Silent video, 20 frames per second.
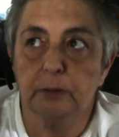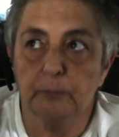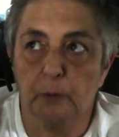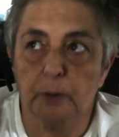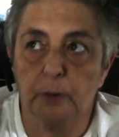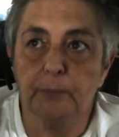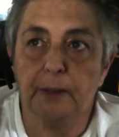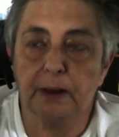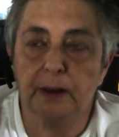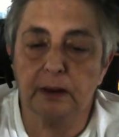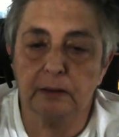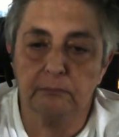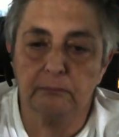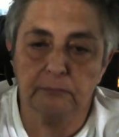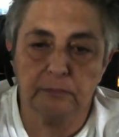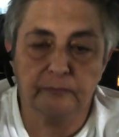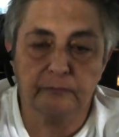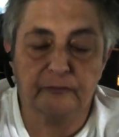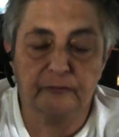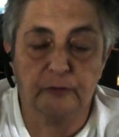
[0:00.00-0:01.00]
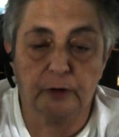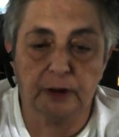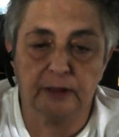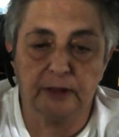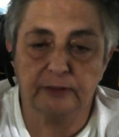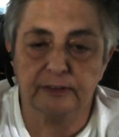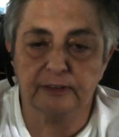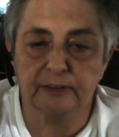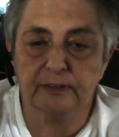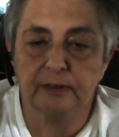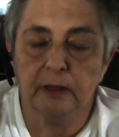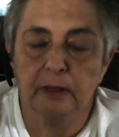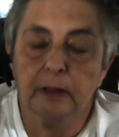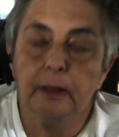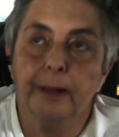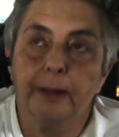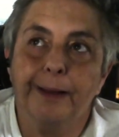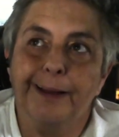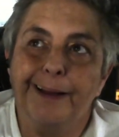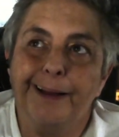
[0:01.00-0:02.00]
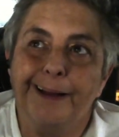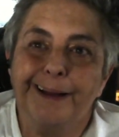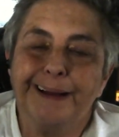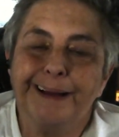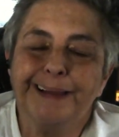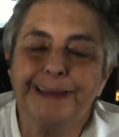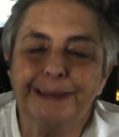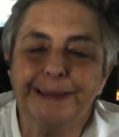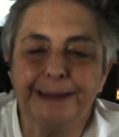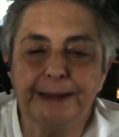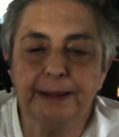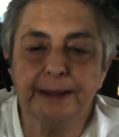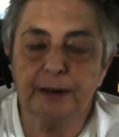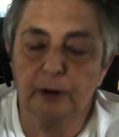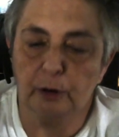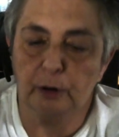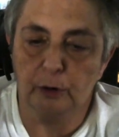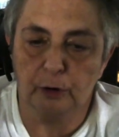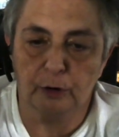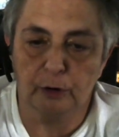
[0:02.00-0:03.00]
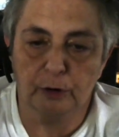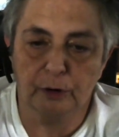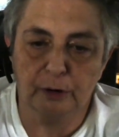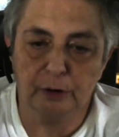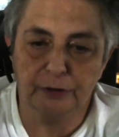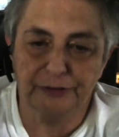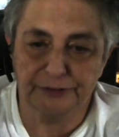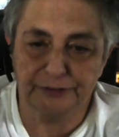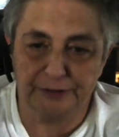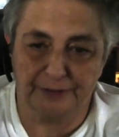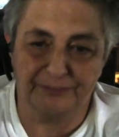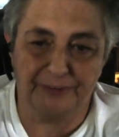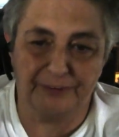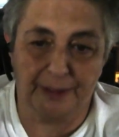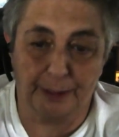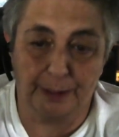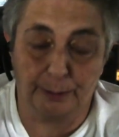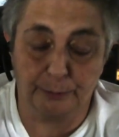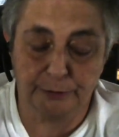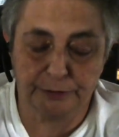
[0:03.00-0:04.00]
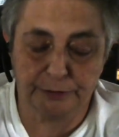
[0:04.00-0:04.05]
One of my friends is cleaning her stuff out.